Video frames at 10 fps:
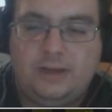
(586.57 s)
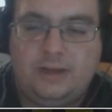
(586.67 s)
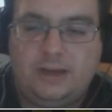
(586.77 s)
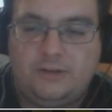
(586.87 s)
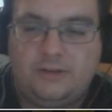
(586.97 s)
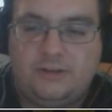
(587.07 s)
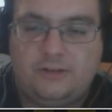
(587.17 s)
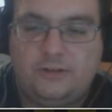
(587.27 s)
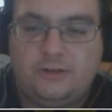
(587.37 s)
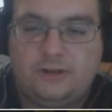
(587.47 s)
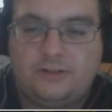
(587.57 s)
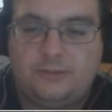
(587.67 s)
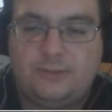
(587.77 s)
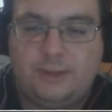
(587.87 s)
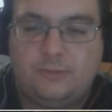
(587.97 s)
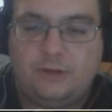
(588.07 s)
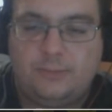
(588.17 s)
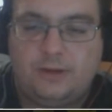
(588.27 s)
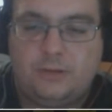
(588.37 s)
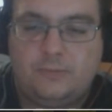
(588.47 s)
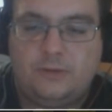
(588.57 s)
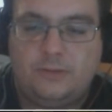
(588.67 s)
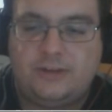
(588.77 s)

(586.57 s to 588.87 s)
It's pretty inconsistent, so you just spam jump and hope